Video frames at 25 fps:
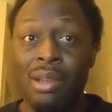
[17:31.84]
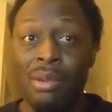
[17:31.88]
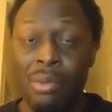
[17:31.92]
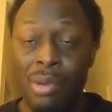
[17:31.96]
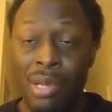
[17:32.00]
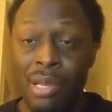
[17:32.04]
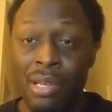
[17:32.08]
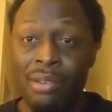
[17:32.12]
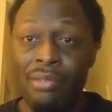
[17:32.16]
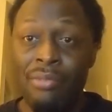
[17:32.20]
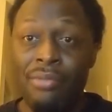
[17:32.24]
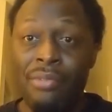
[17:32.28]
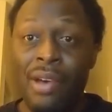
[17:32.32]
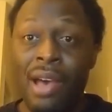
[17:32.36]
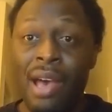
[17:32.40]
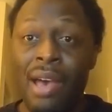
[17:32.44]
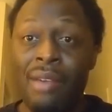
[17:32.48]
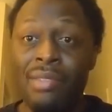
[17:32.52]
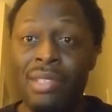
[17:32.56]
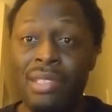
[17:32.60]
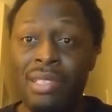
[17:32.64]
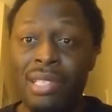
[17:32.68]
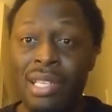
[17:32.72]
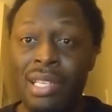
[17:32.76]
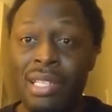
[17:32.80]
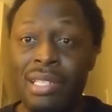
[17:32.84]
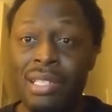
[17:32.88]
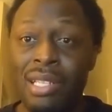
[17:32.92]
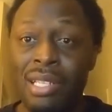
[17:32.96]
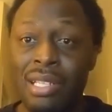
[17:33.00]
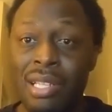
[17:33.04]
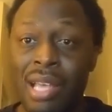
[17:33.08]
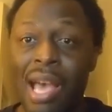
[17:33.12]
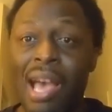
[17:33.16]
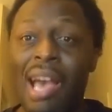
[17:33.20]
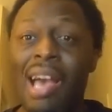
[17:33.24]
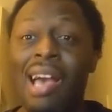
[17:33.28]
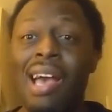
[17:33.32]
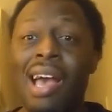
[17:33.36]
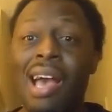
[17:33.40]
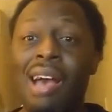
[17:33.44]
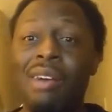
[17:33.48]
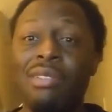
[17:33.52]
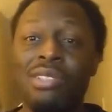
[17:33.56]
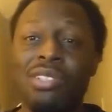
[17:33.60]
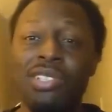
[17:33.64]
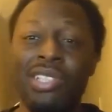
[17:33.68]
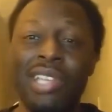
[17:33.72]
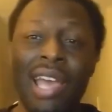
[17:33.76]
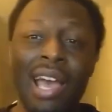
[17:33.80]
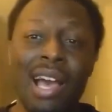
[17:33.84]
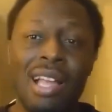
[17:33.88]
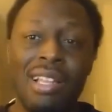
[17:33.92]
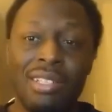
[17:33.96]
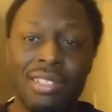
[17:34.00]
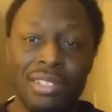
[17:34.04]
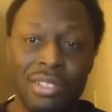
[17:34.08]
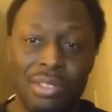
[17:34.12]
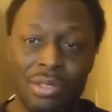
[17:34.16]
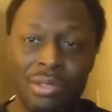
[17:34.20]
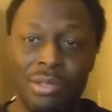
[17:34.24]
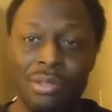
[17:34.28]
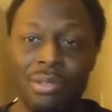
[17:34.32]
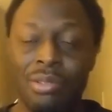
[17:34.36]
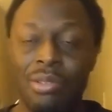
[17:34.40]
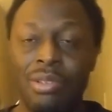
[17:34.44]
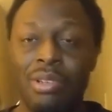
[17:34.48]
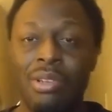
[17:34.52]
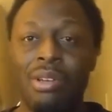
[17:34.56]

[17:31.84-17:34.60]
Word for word: Read it 5 to 10. I'll challenge you.